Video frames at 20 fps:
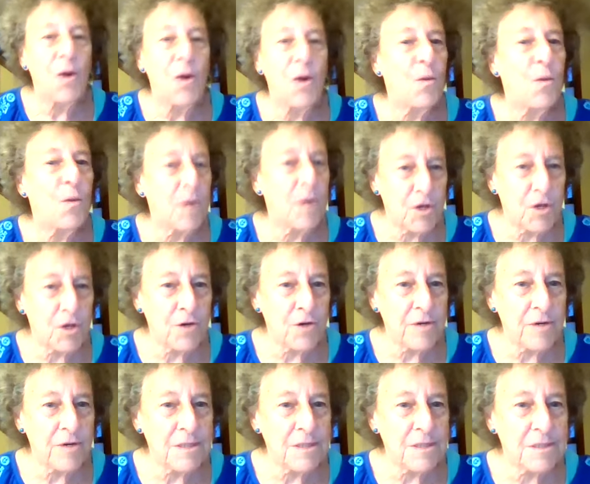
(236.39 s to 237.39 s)
We're
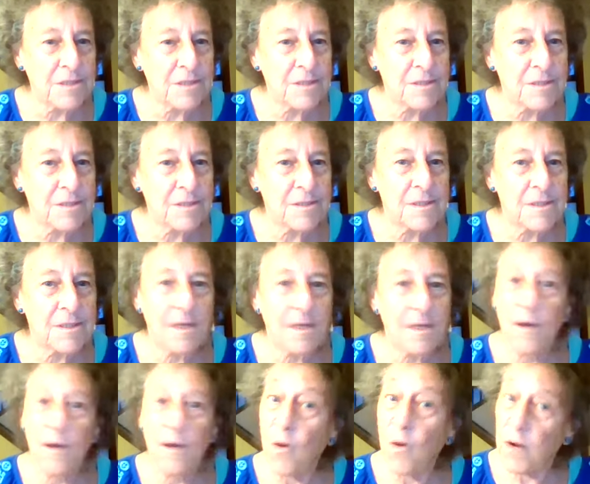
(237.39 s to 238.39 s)
curious
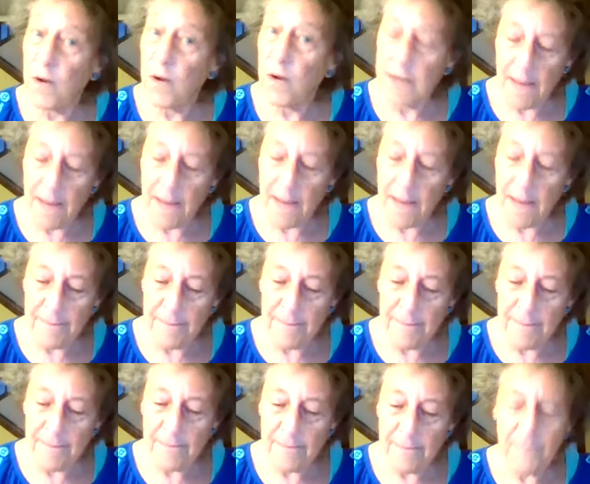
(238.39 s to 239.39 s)
or numb
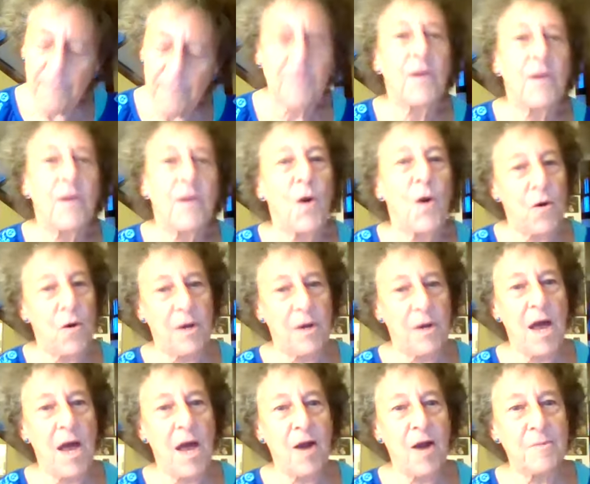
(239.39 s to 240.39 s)
or
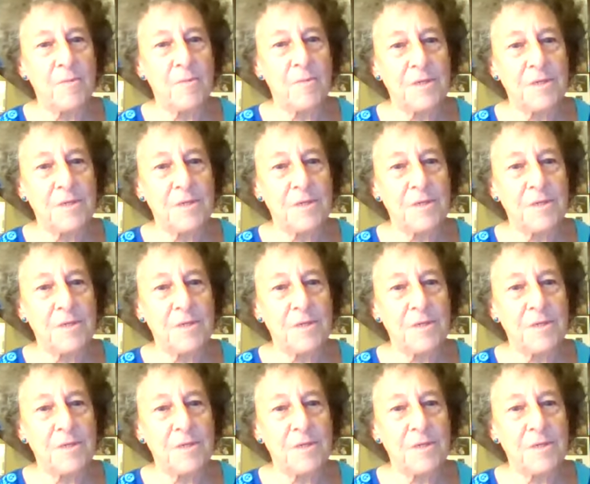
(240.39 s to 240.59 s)
alarmed.